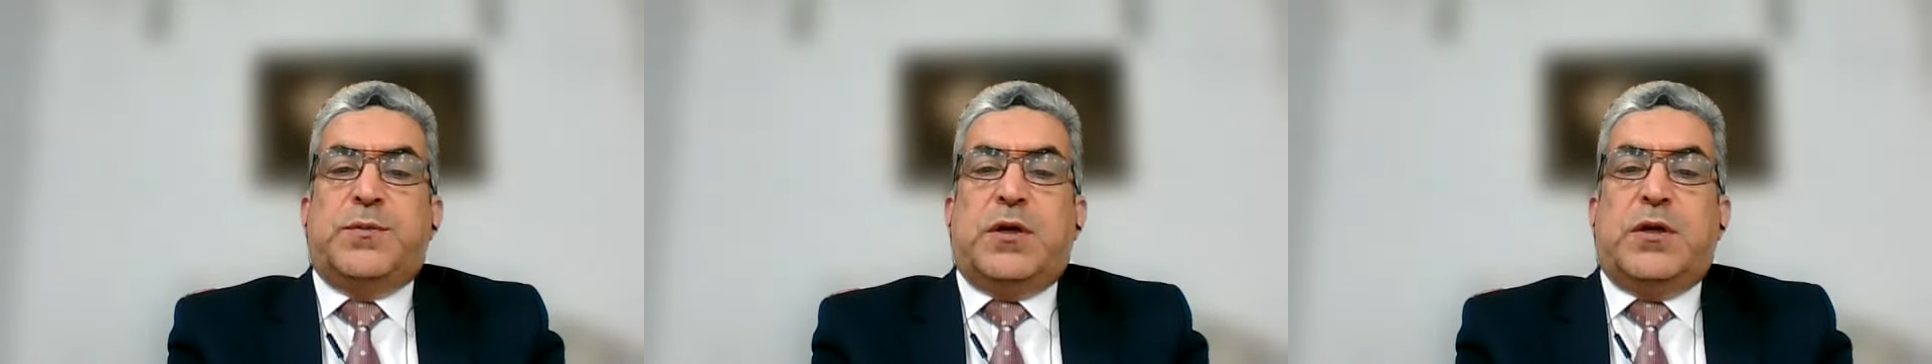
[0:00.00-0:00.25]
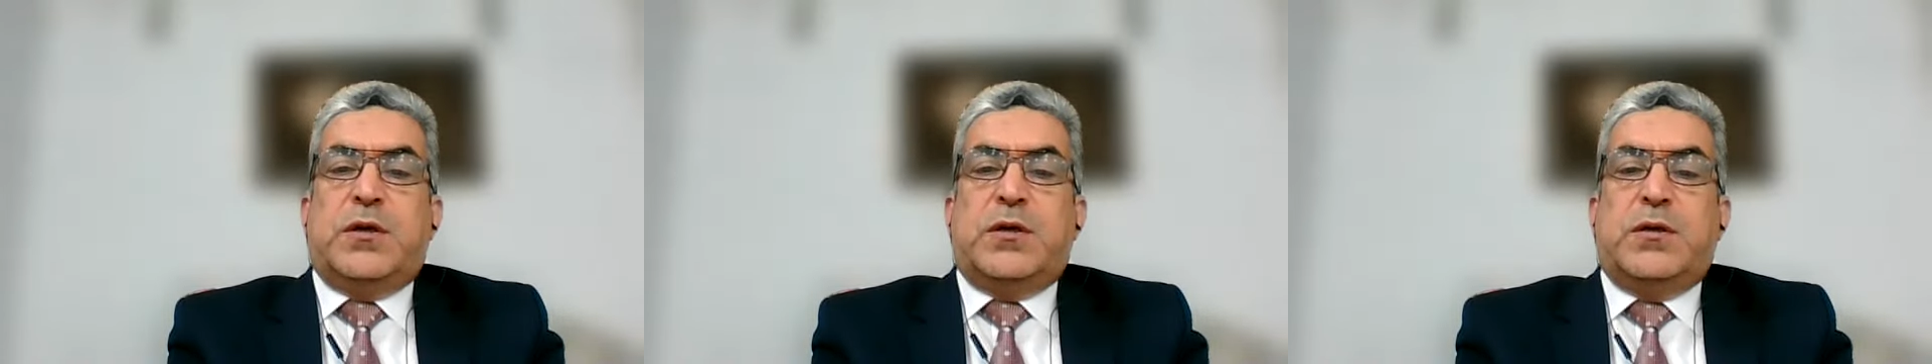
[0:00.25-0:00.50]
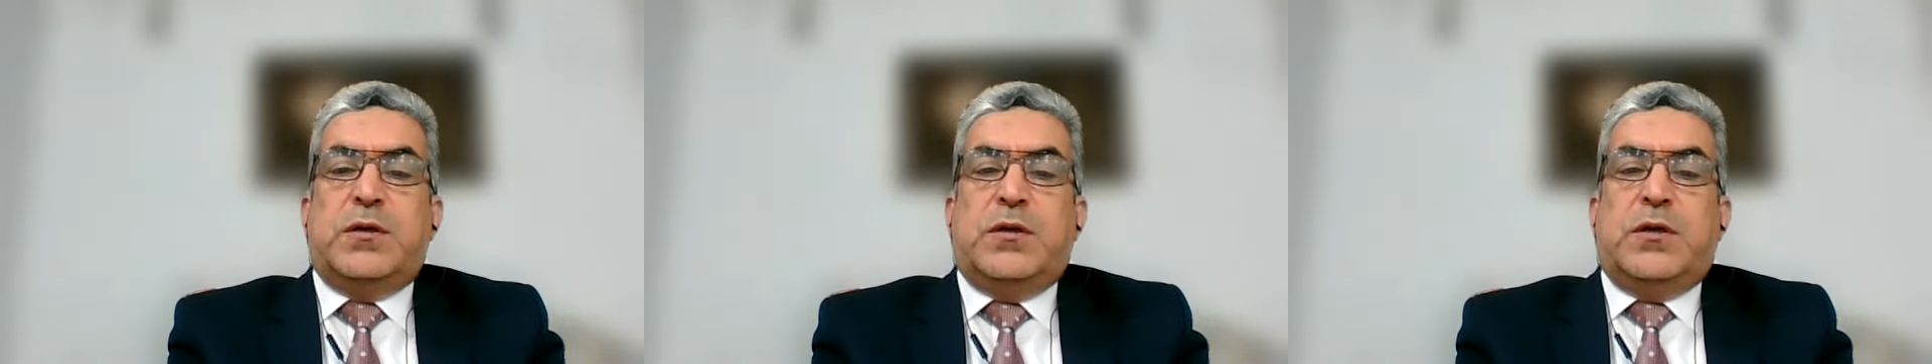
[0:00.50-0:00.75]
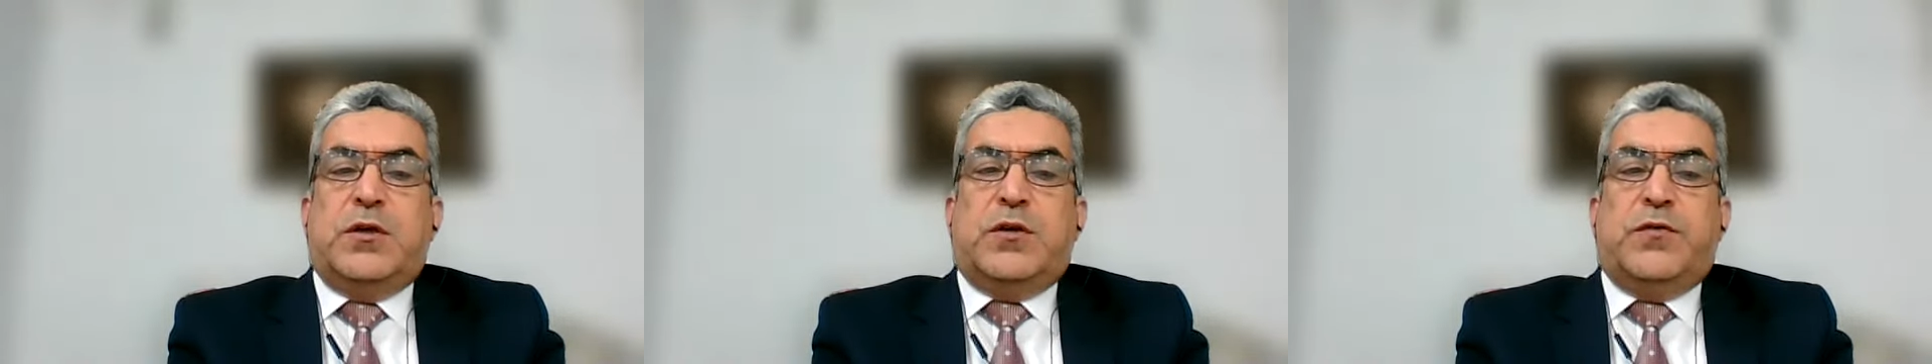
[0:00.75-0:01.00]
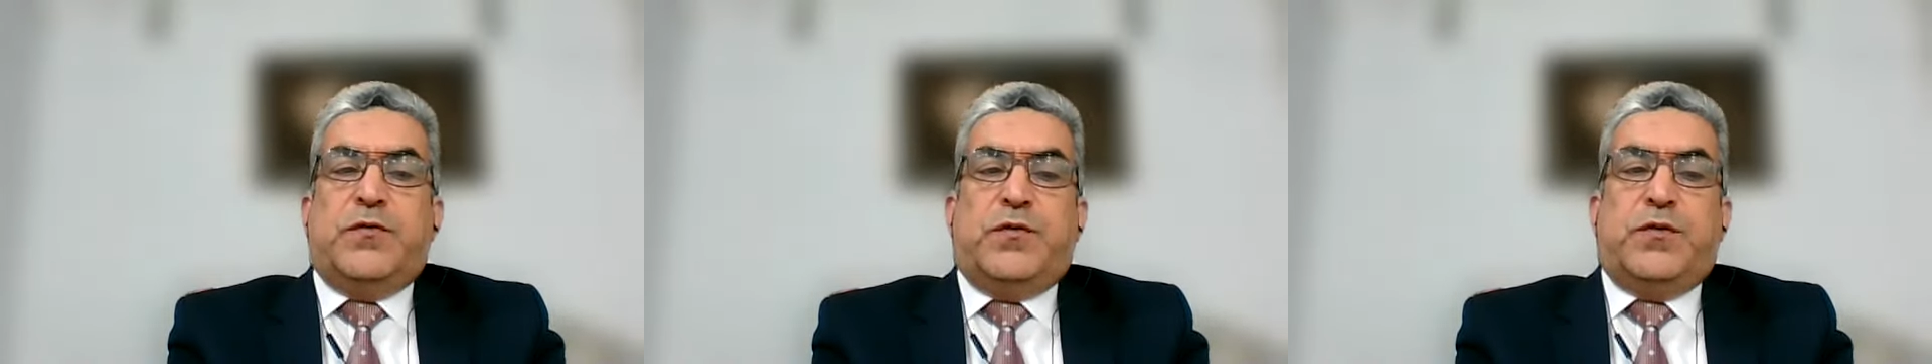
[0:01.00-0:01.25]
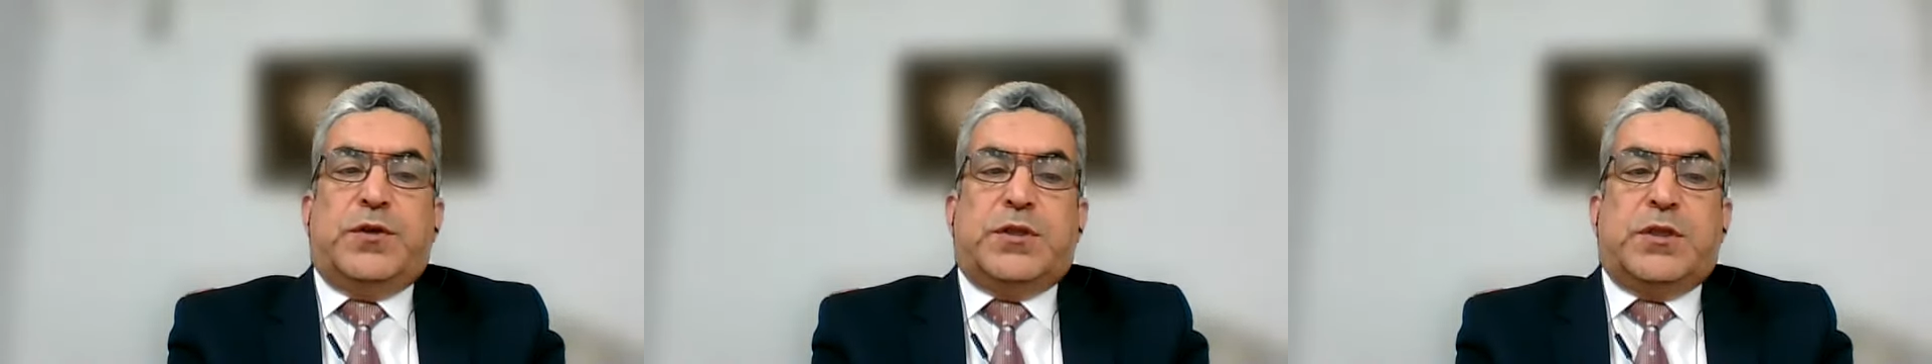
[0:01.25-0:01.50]
by
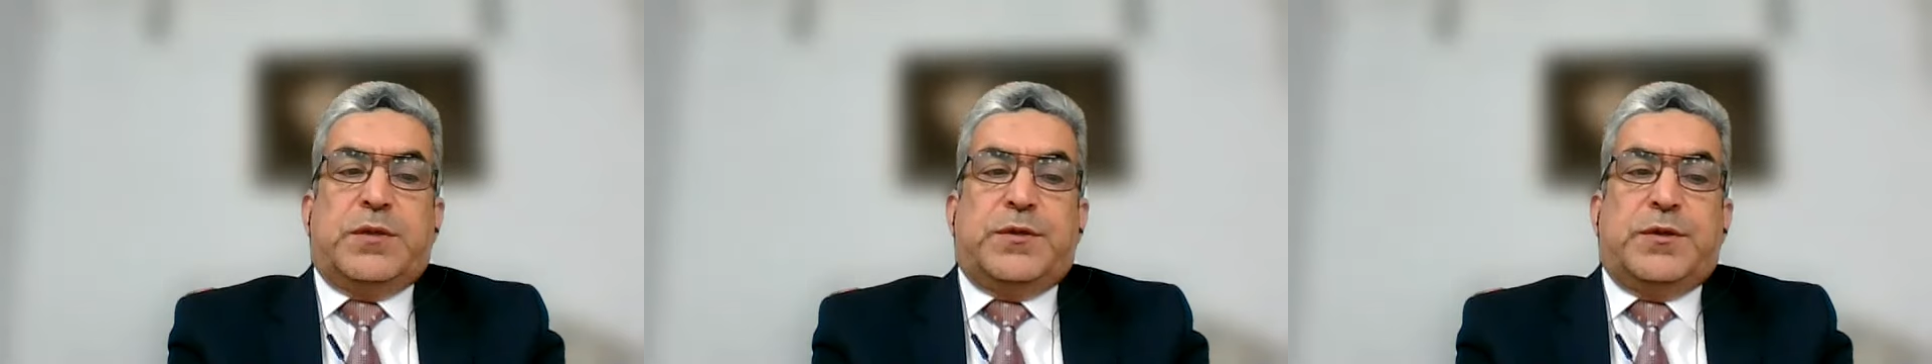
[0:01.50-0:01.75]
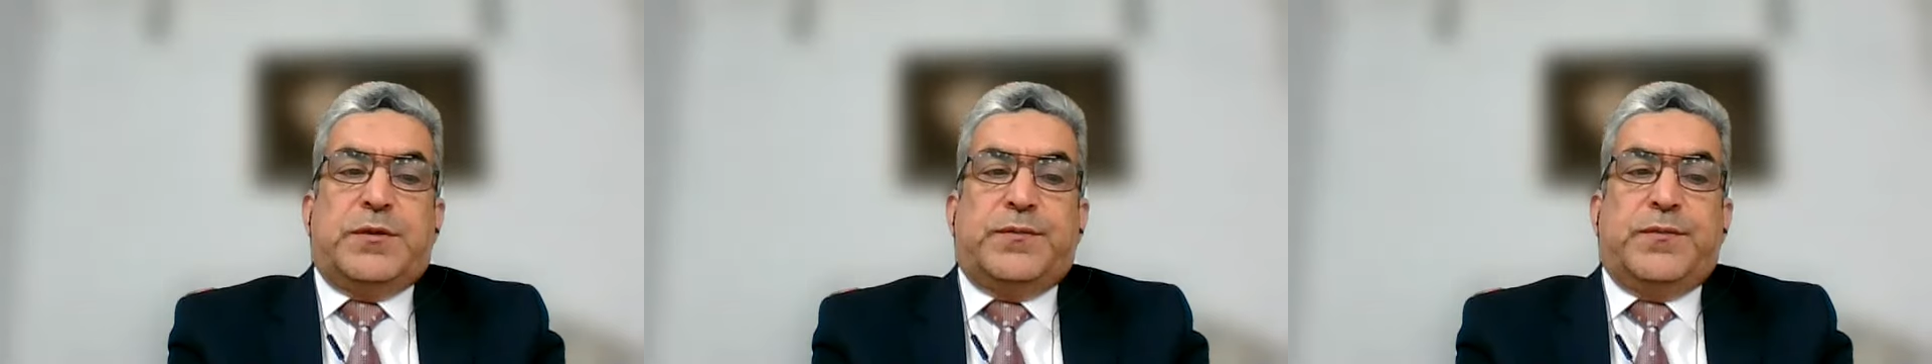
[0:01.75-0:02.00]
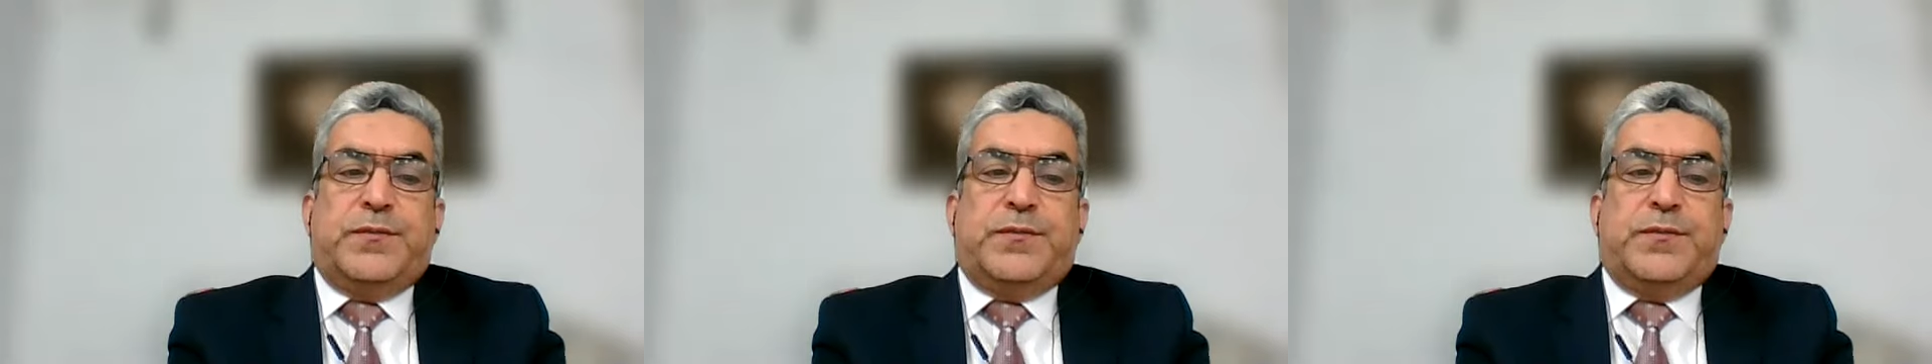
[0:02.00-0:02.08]
forceps.